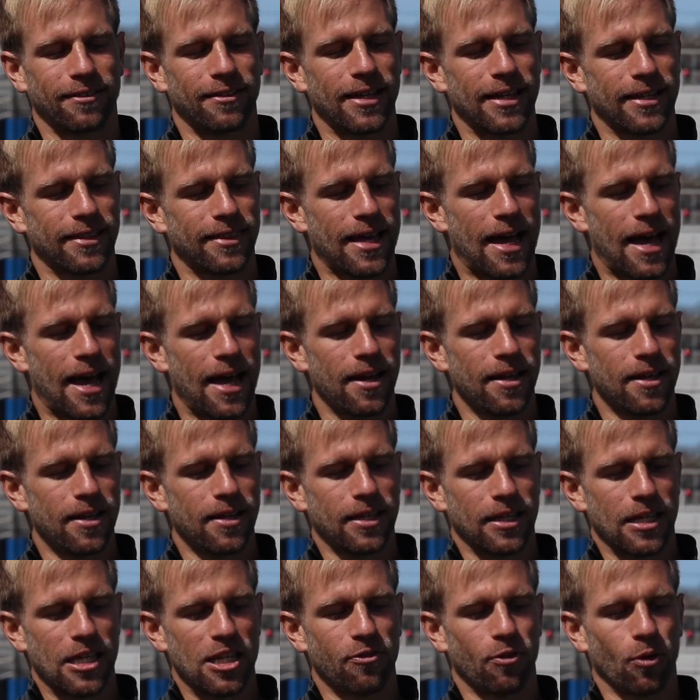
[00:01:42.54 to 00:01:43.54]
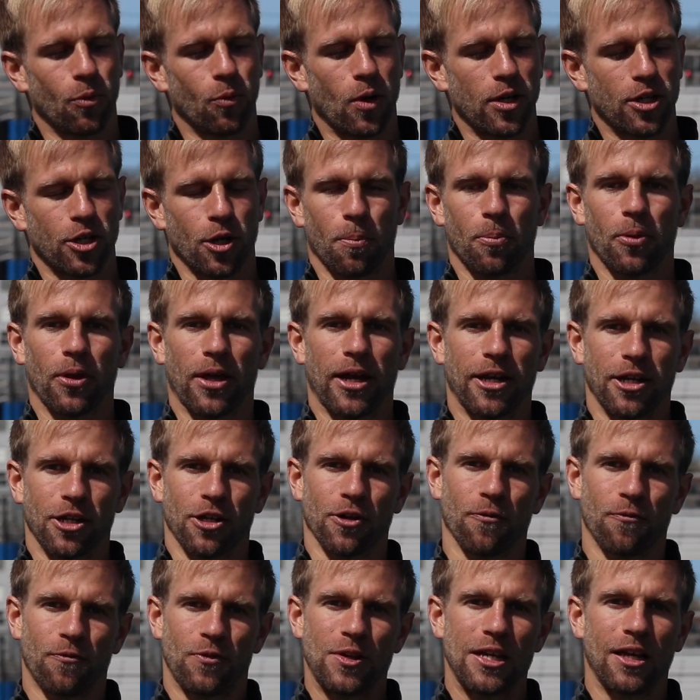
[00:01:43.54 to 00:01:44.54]
like that, even when you're planting
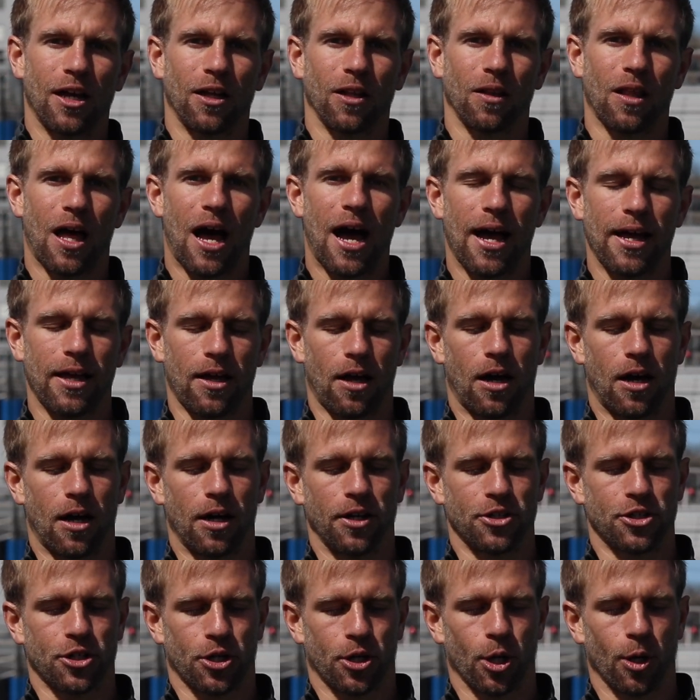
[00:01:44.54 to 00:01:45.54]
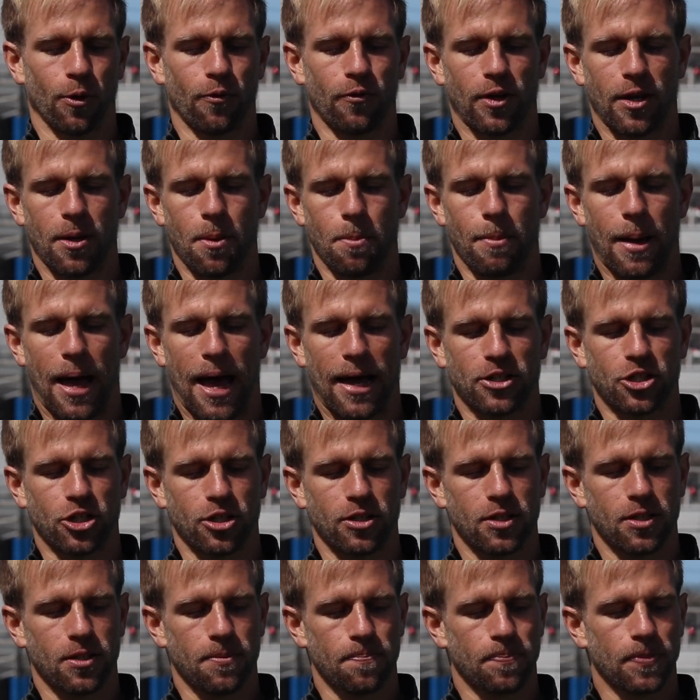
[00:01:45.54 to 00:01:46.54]
your feet a lot on turf and in
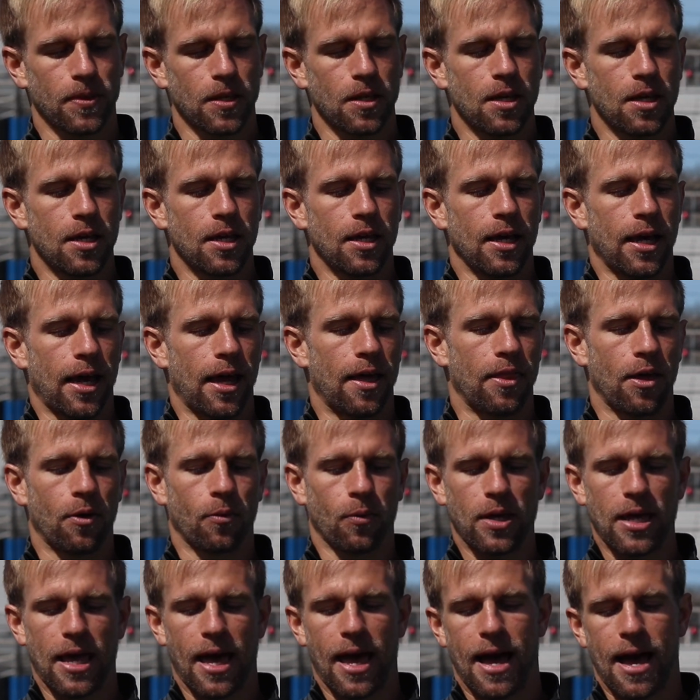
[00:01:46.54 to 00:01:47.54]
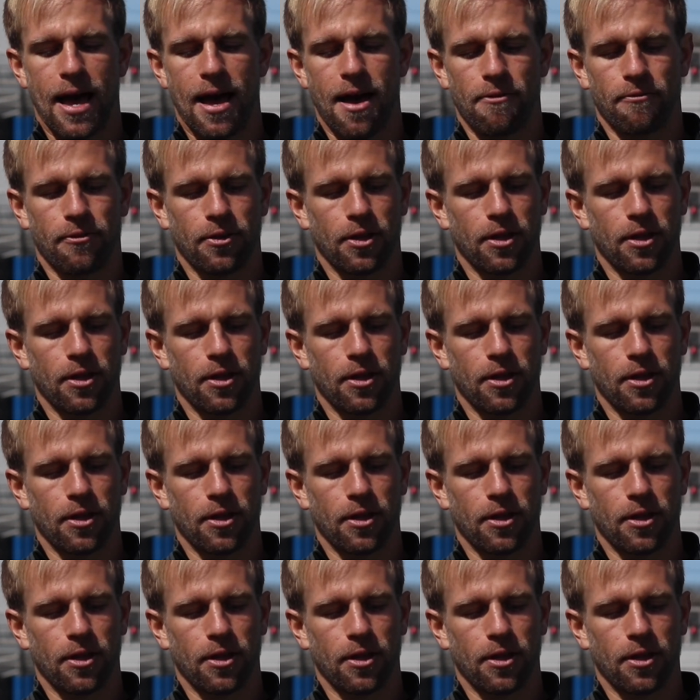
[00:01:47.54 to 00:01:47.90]
matches. And then we have